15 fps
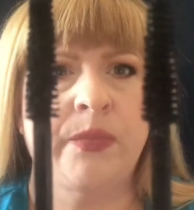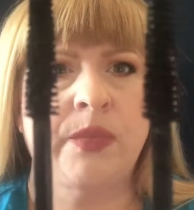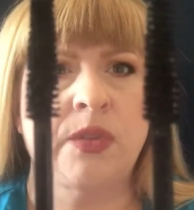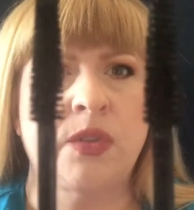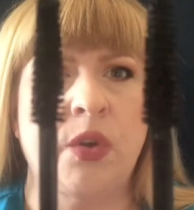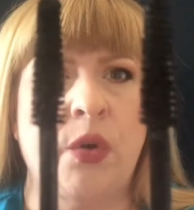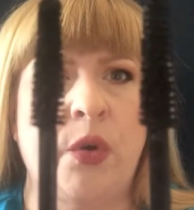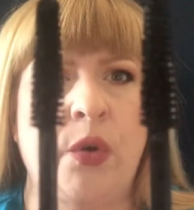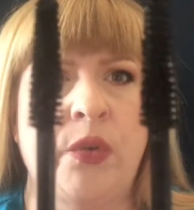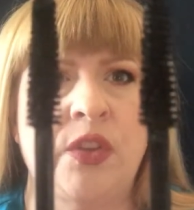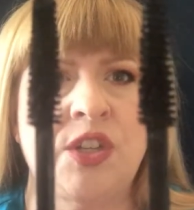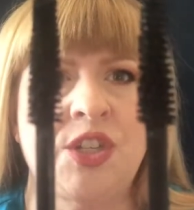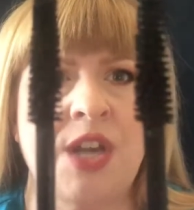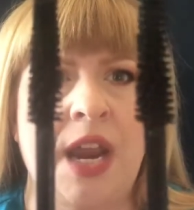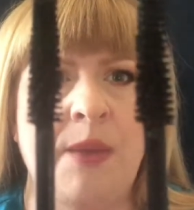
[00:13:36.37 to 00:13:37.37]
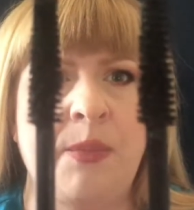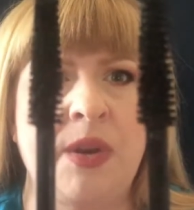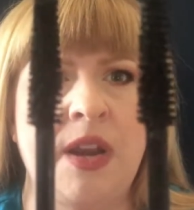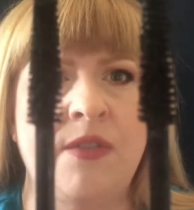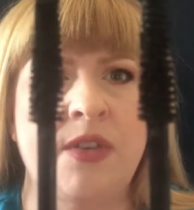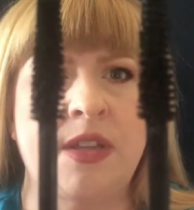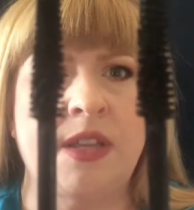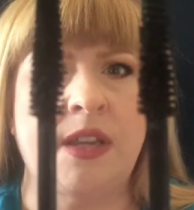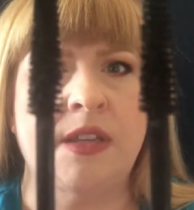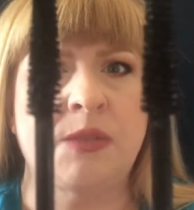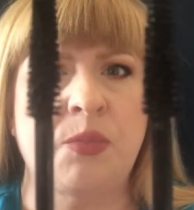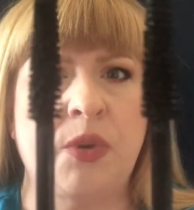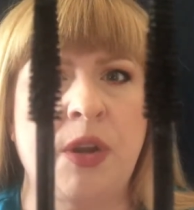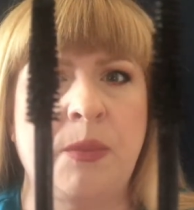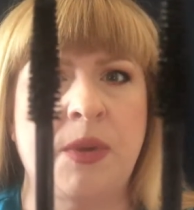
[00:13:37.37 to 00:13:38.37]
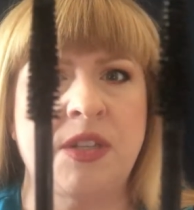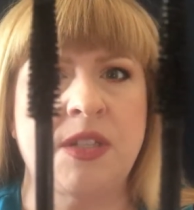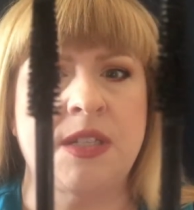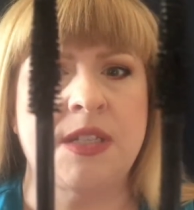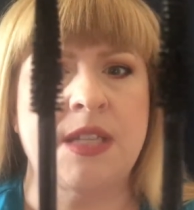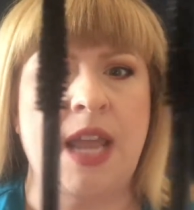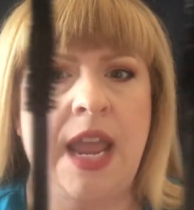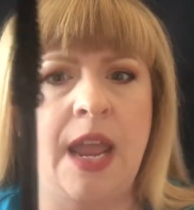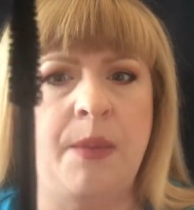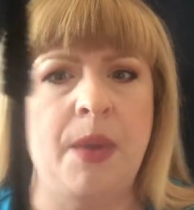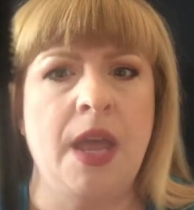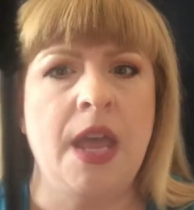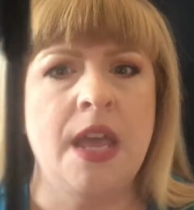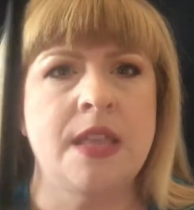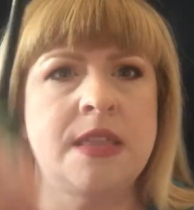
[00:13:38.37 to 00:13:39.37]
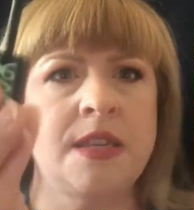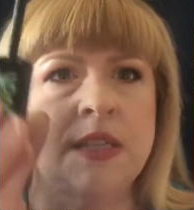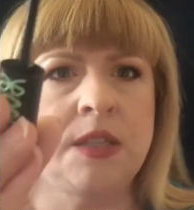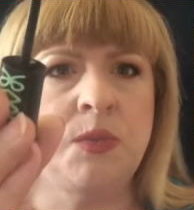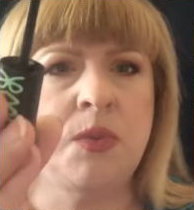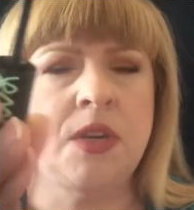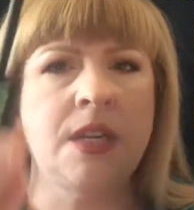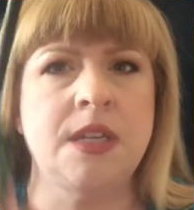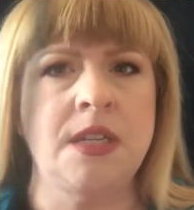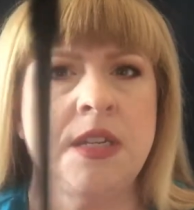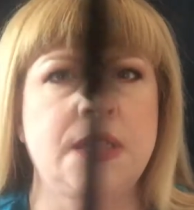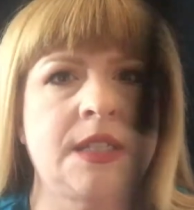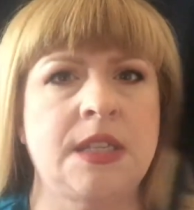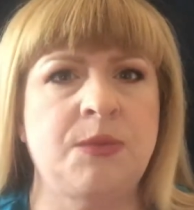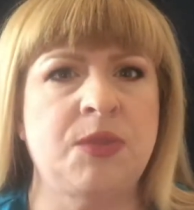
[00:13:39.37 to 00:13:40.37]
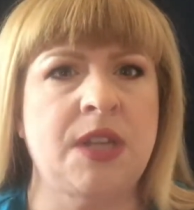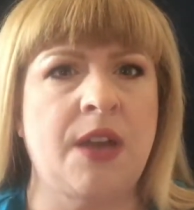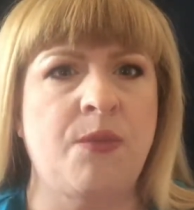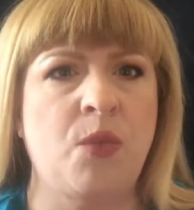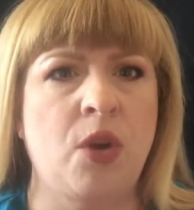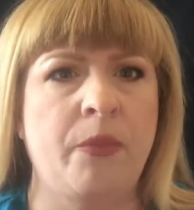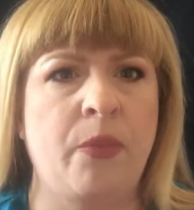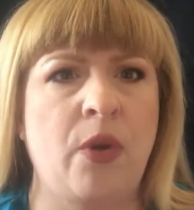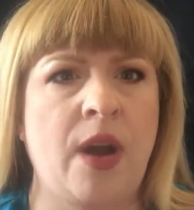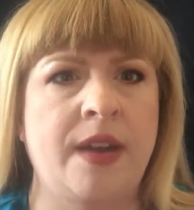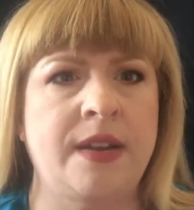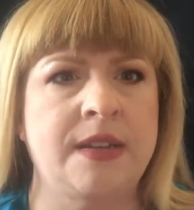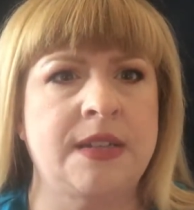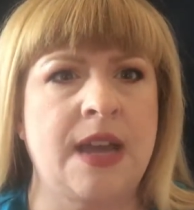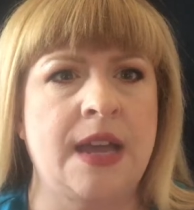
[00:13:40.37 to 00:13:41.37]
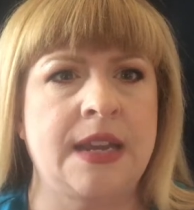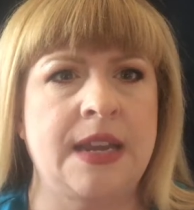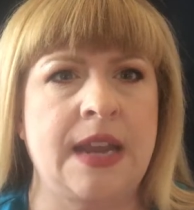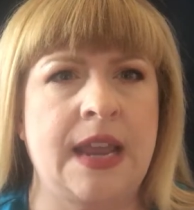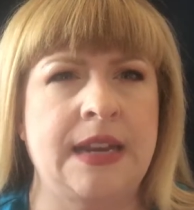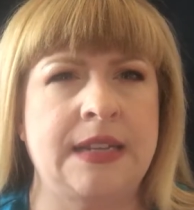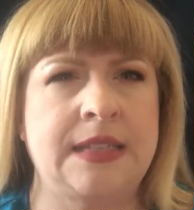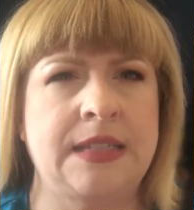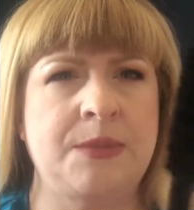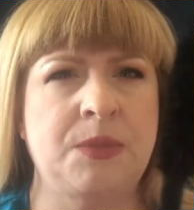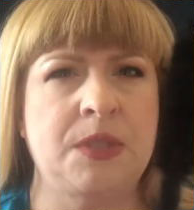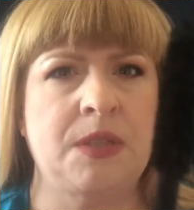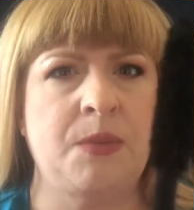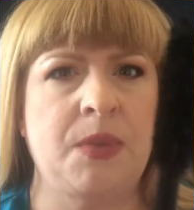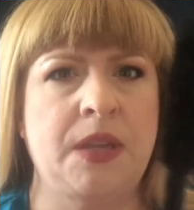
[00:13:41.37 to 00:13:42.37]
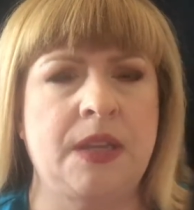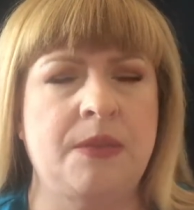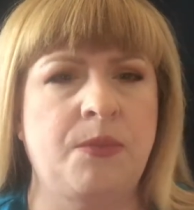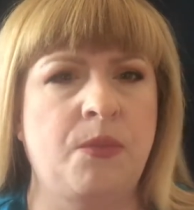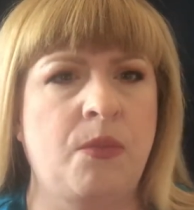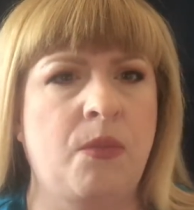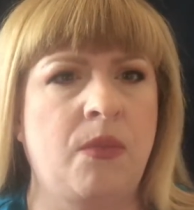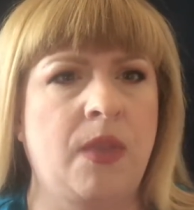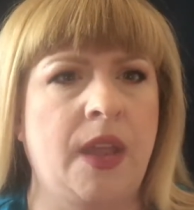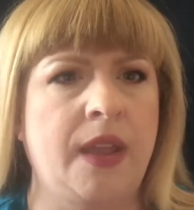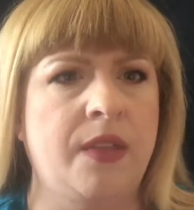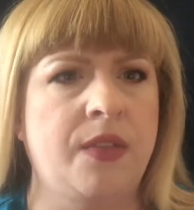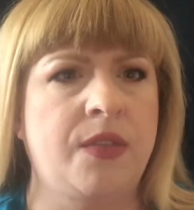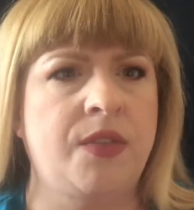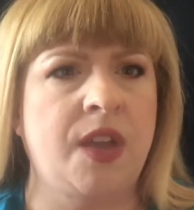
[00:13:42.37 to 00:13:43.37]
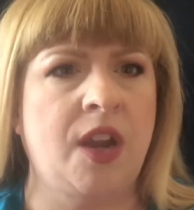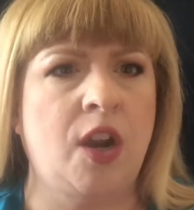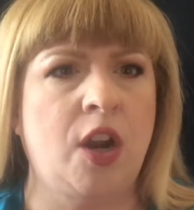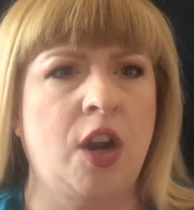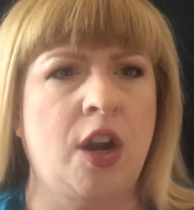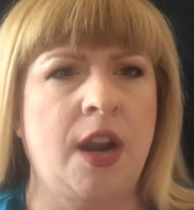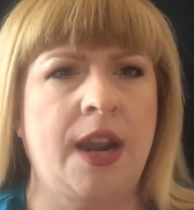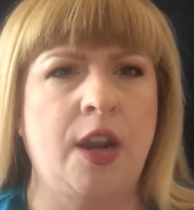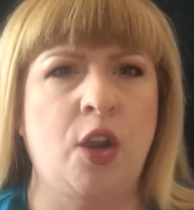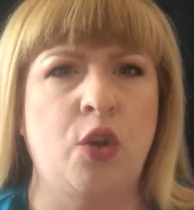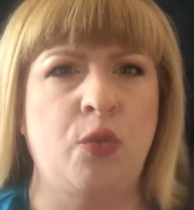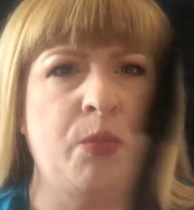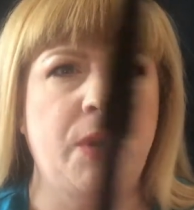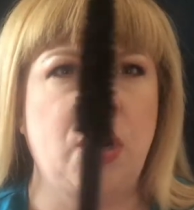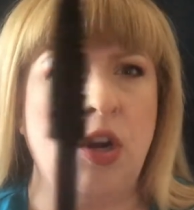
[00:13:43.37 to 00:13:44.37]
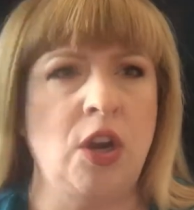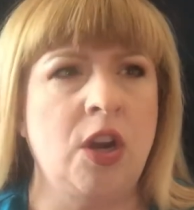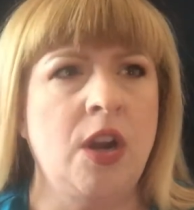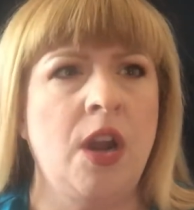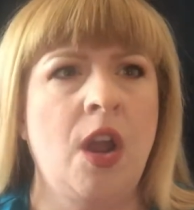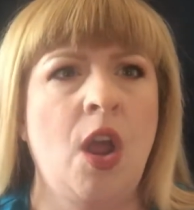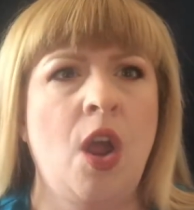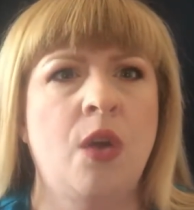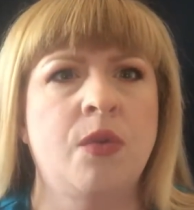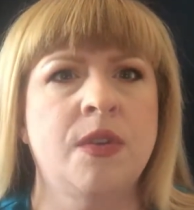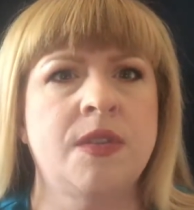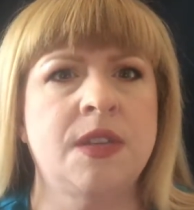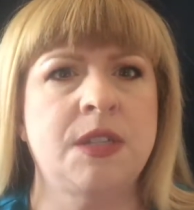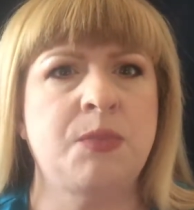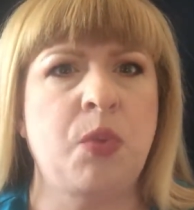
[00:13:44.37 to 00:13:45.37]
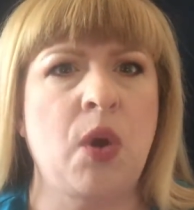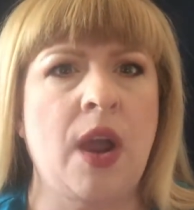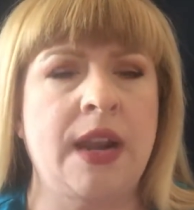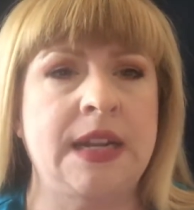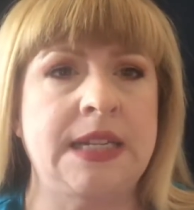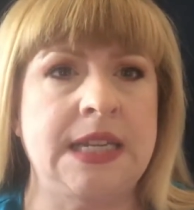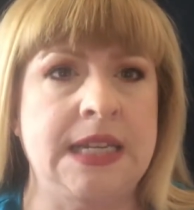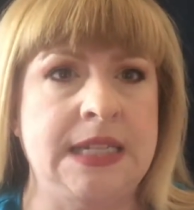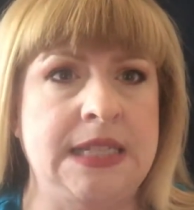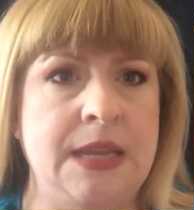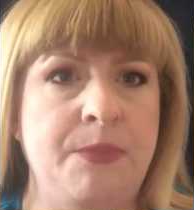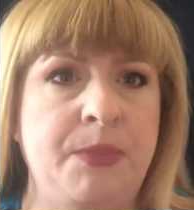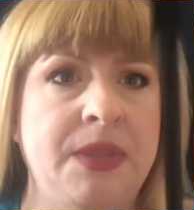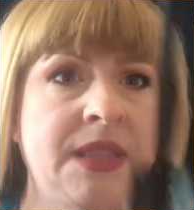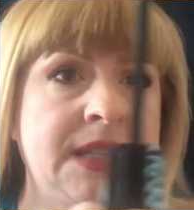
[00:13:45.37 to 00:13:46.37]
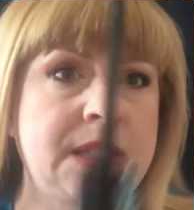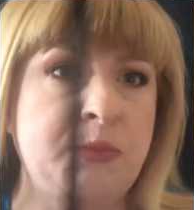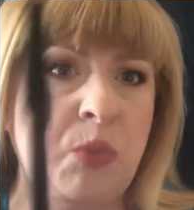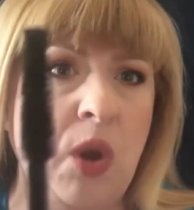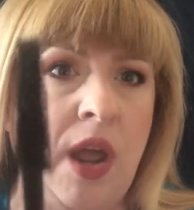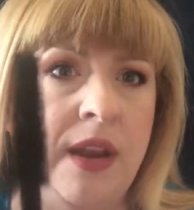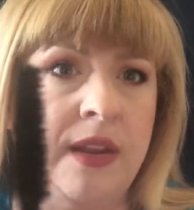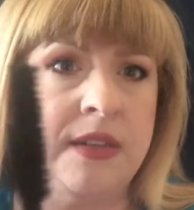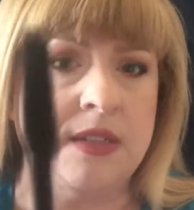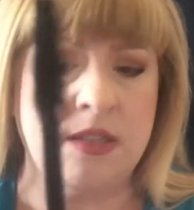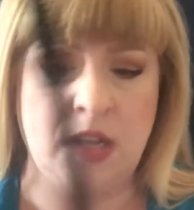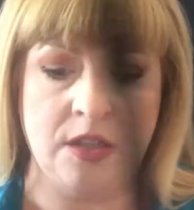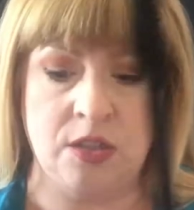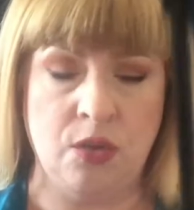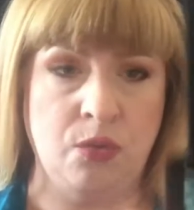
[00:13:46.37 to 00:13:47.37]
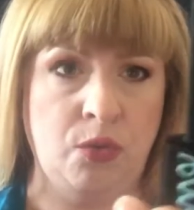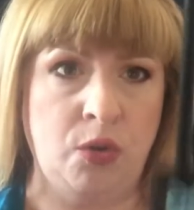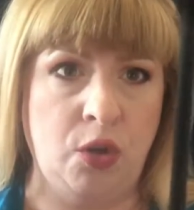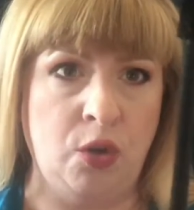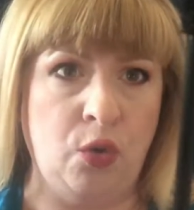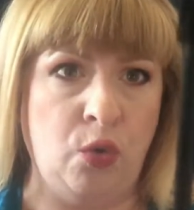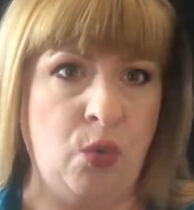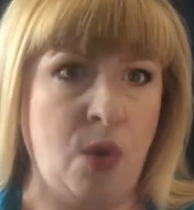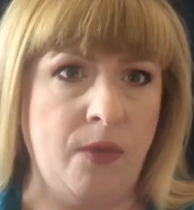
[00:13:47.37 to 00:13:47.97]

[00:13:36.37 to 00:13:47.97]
So the shape and everything is pretty much the same. This one, it seems to have more product on it, and it seems to be like thicker and goopier, where this product isn't. But this product is also new.